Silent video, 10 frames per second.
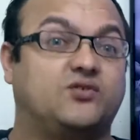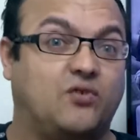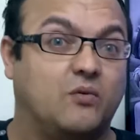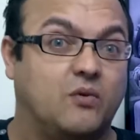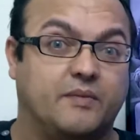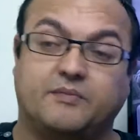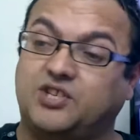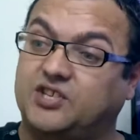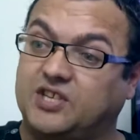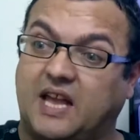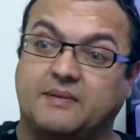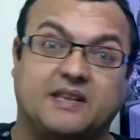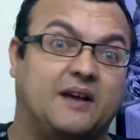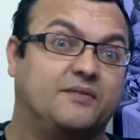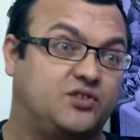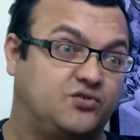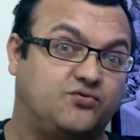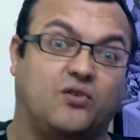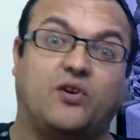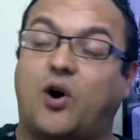a strong woman and she's climbing down this
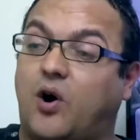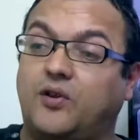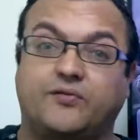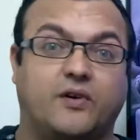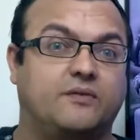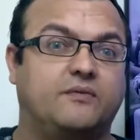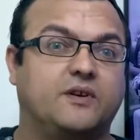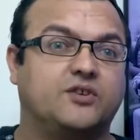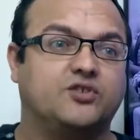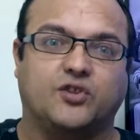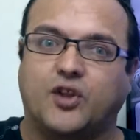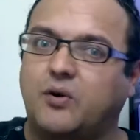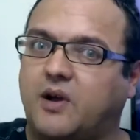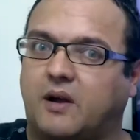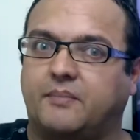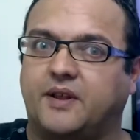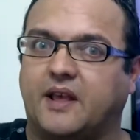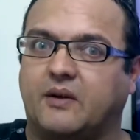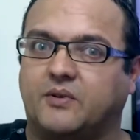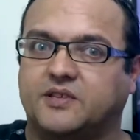destroyer on her own. She's got no company
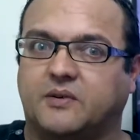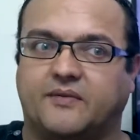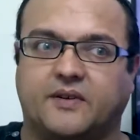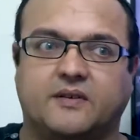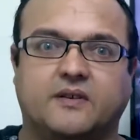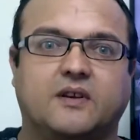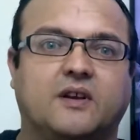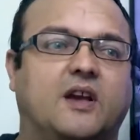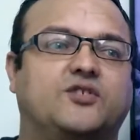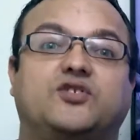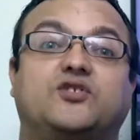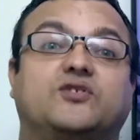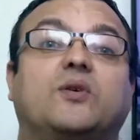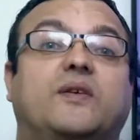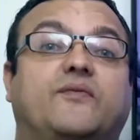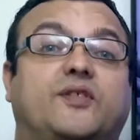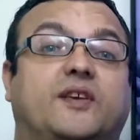there whatsoever. And she's just looking for